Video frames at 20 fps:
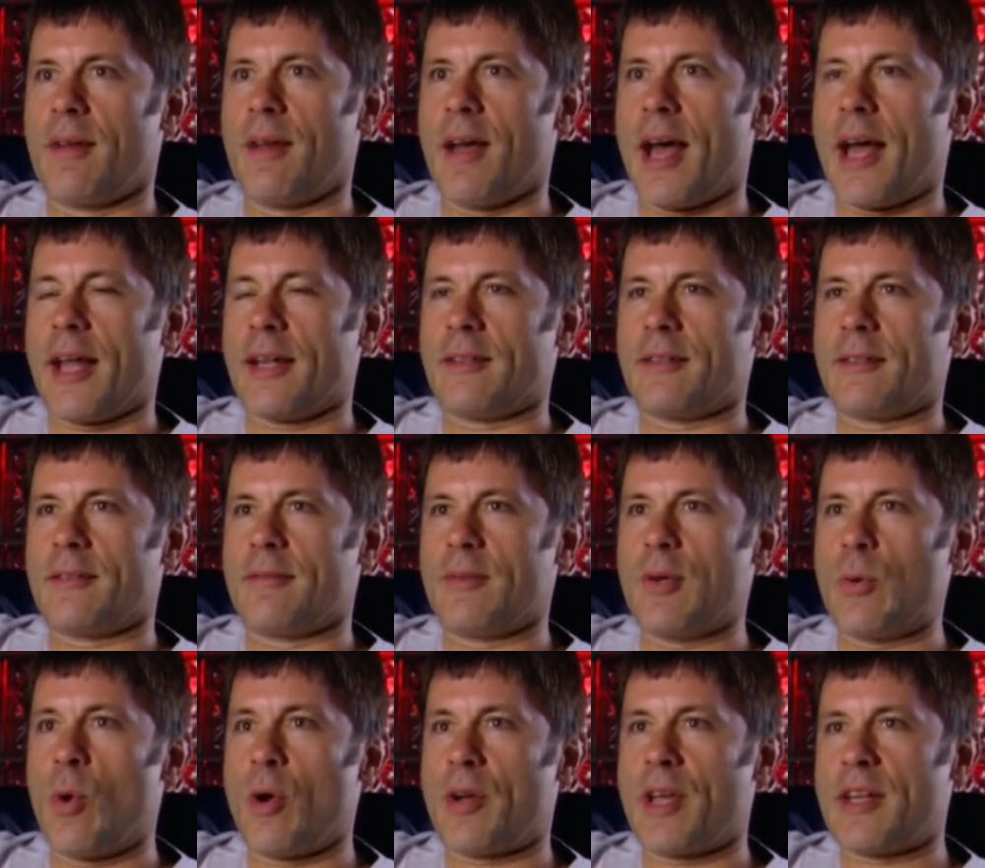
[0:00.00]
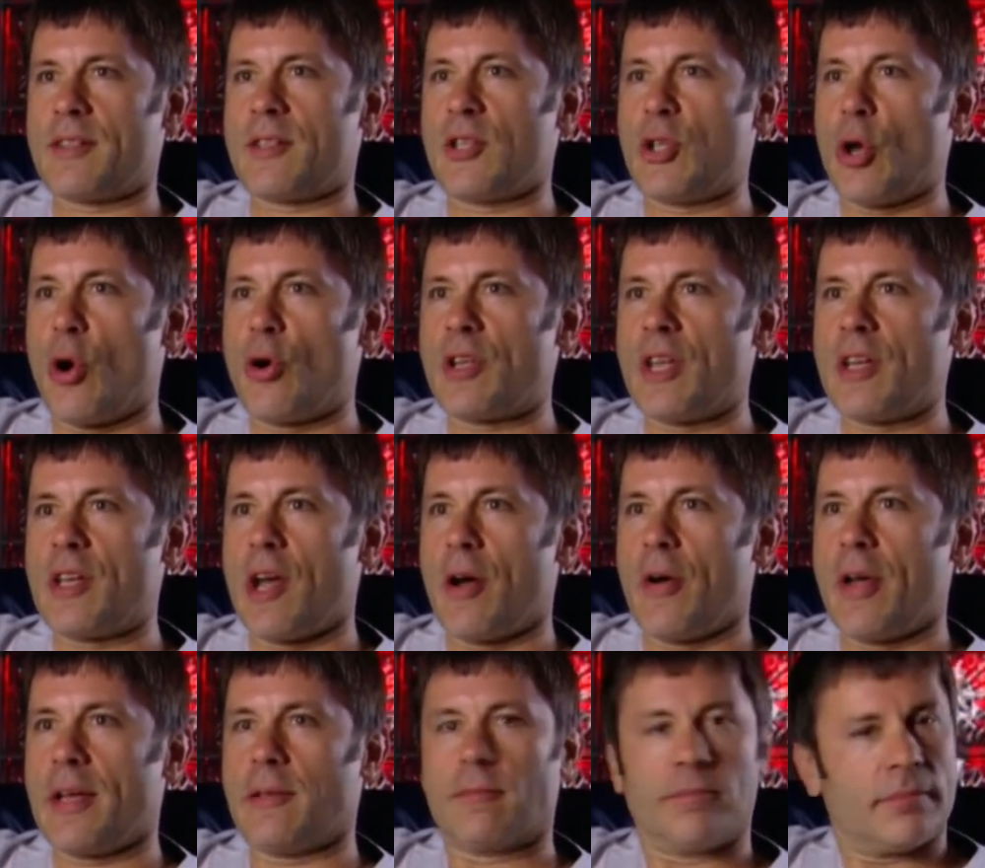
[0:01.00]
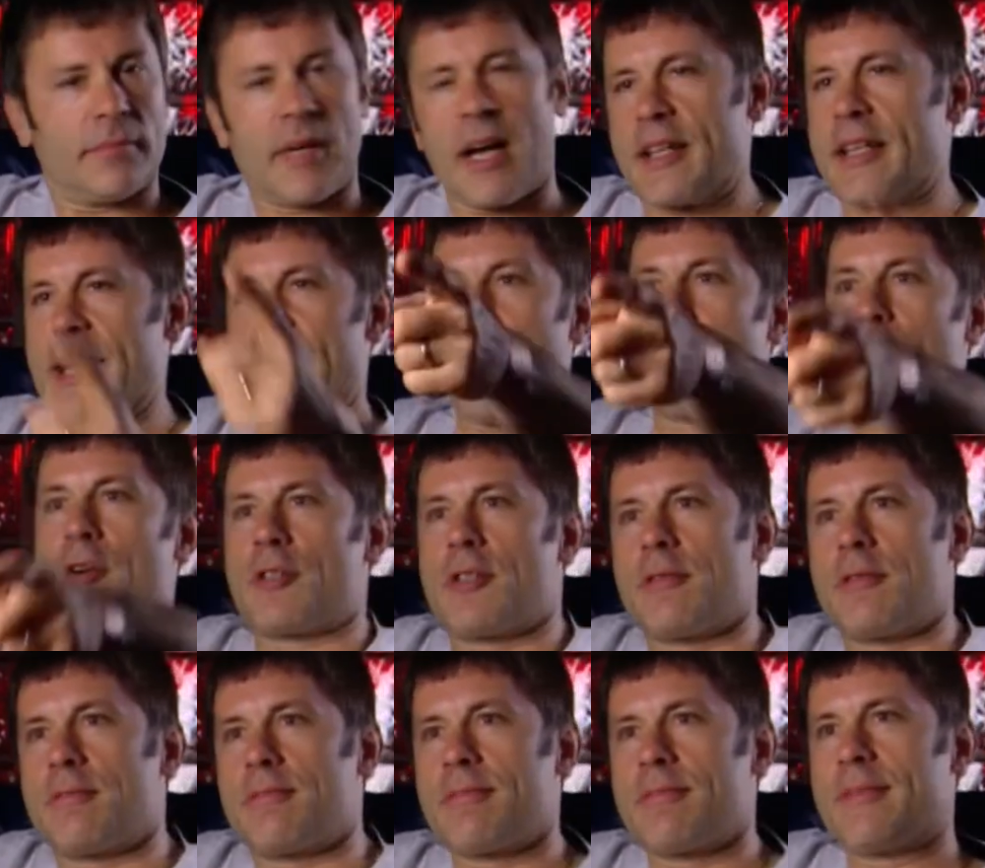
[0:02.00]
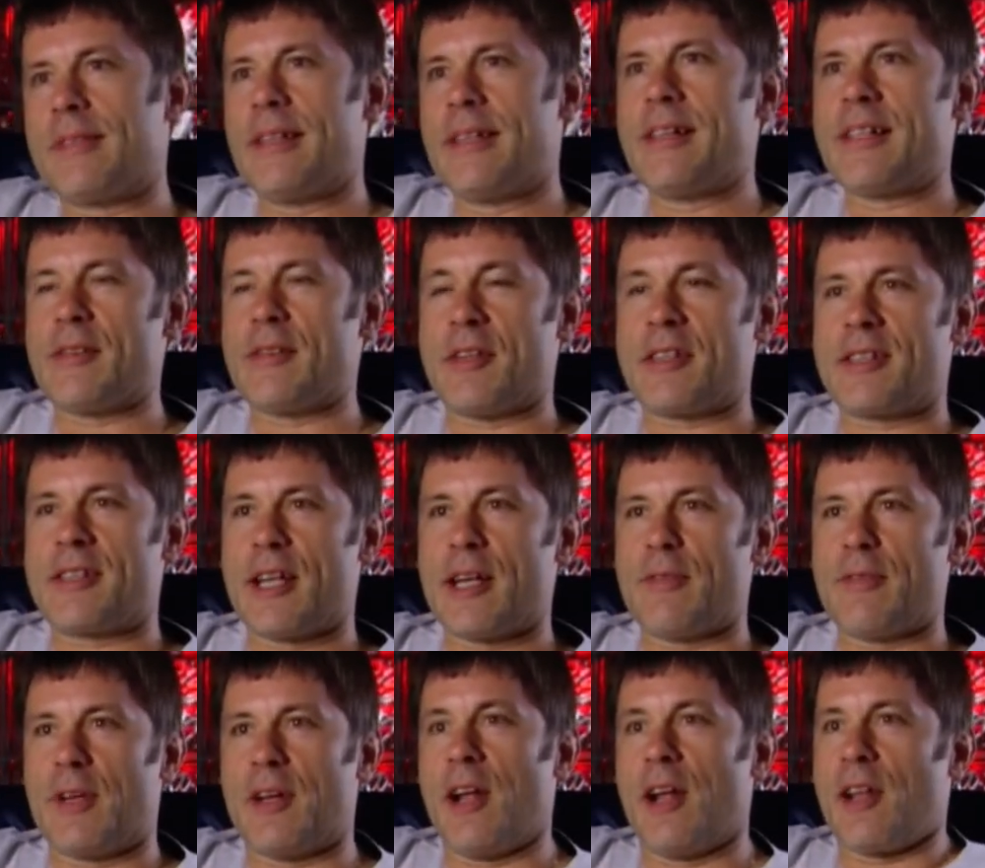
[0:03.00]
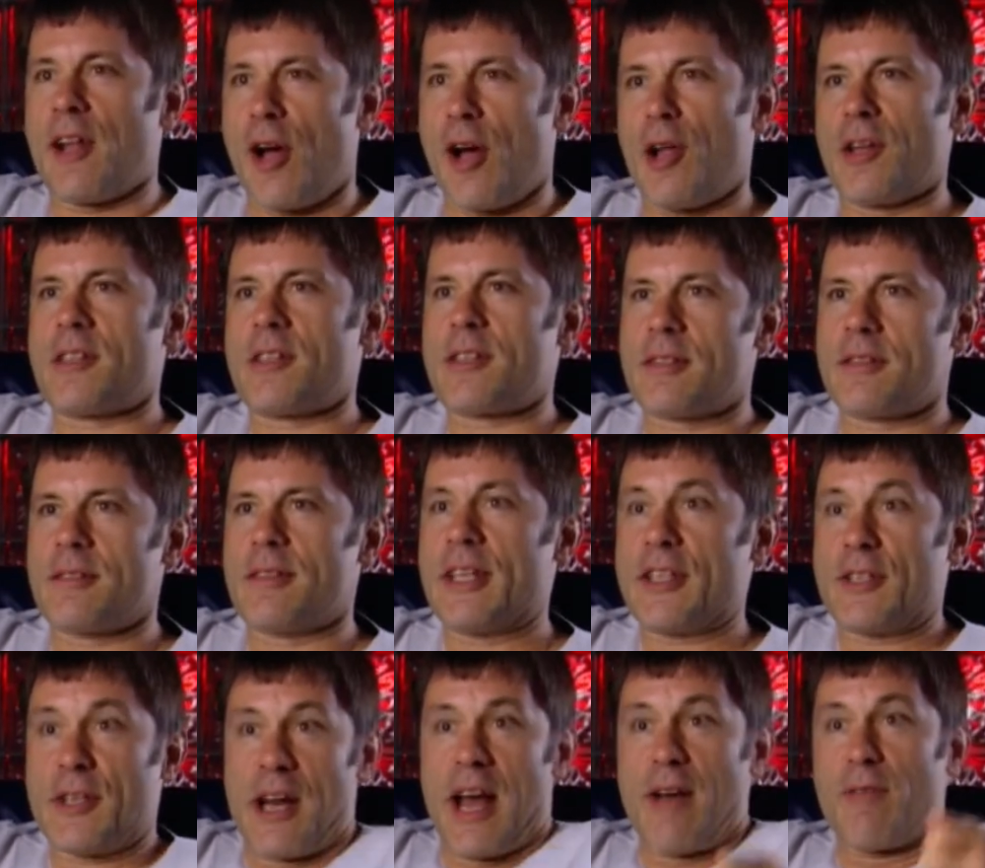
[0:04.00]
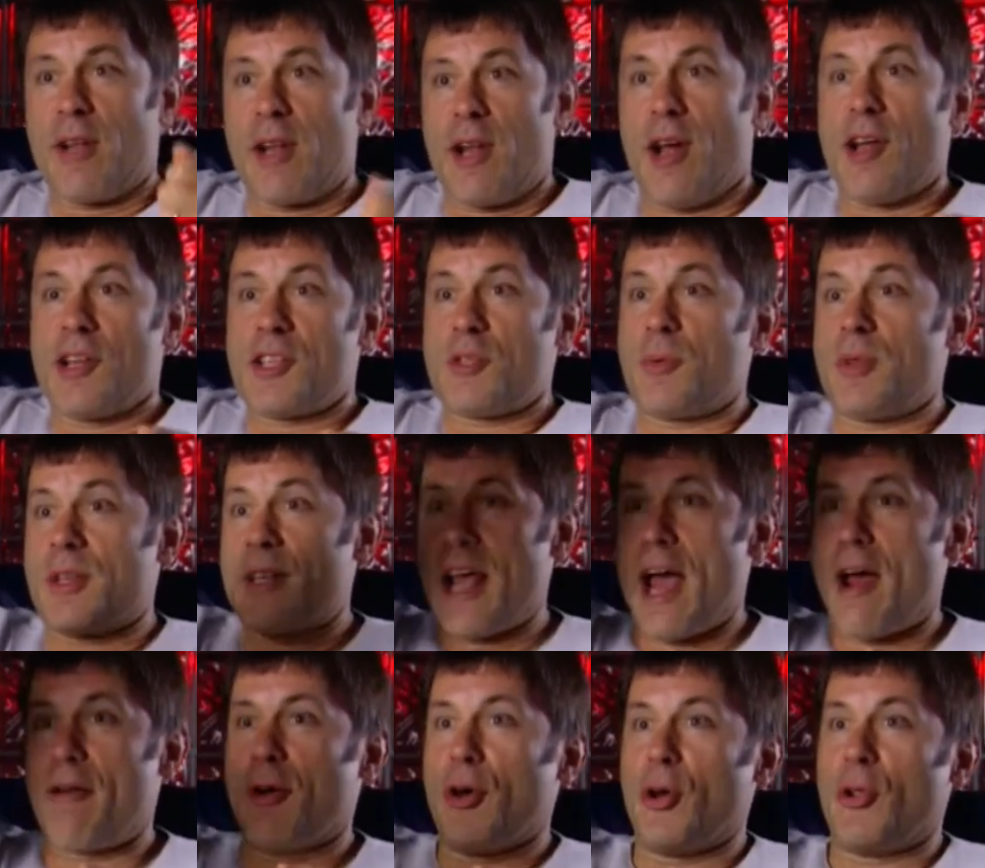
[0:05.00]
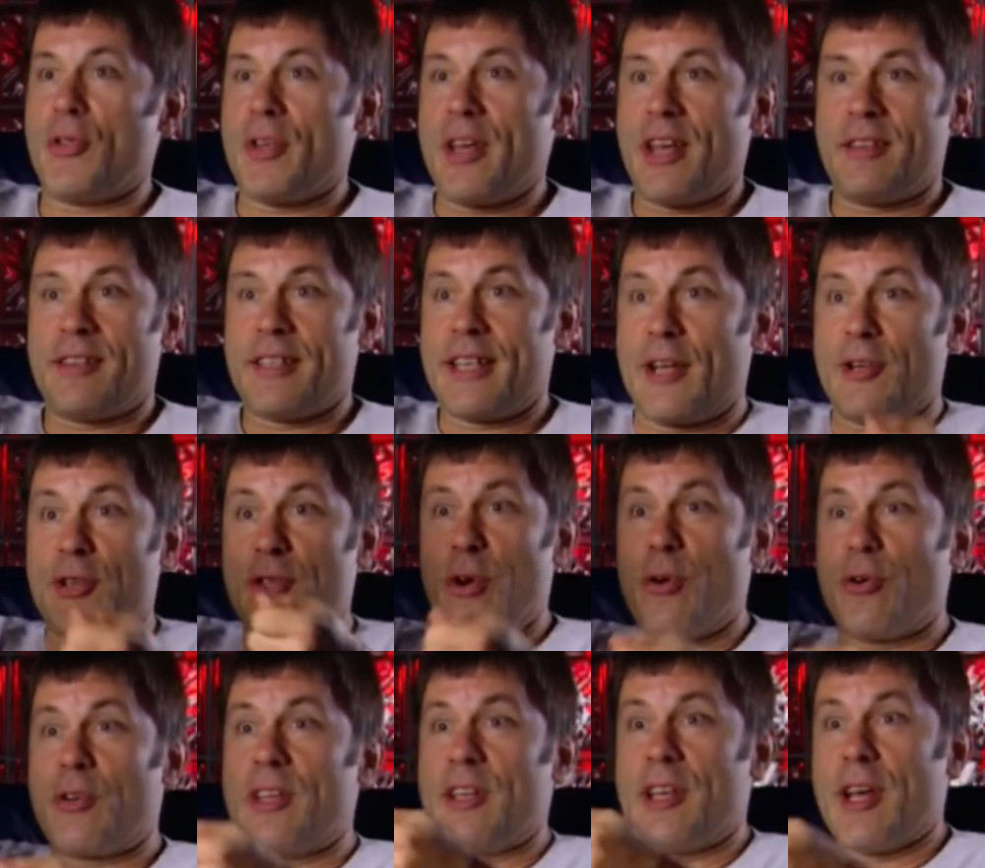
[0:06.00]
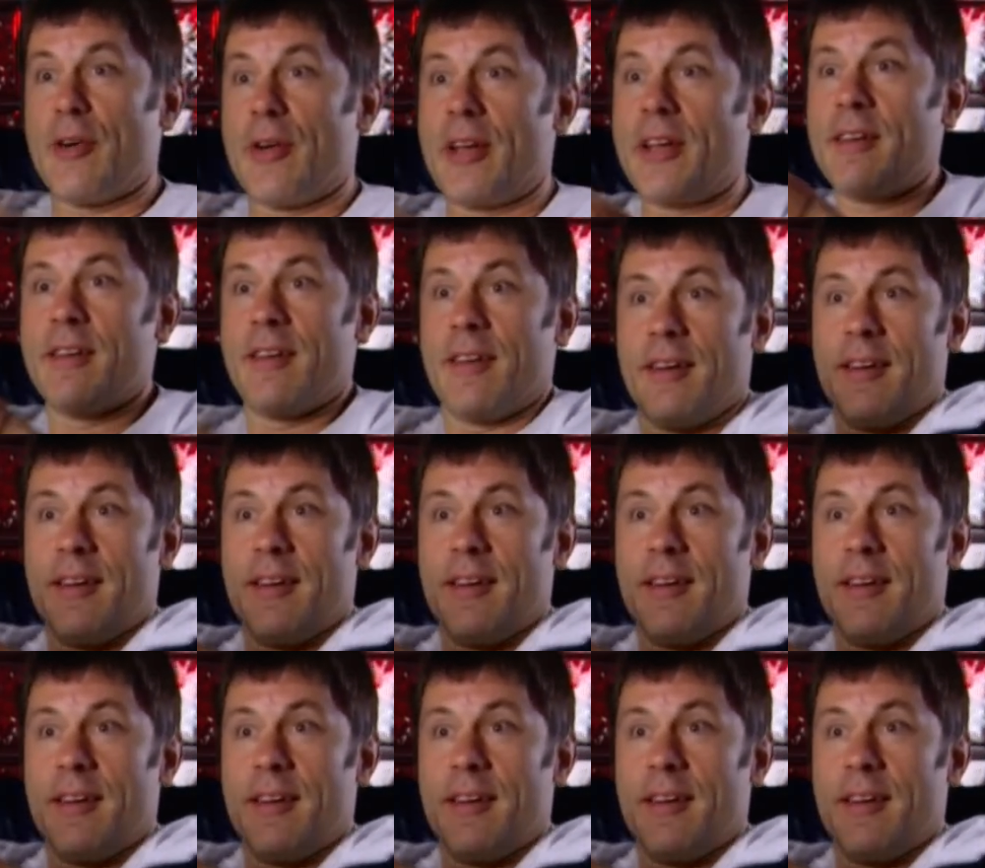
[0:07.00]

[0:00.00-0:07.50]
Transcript: And what gets a donkey going? A carrot. So instead of a lance, he's going to have a lance with a carrot on the end to get the donkey going.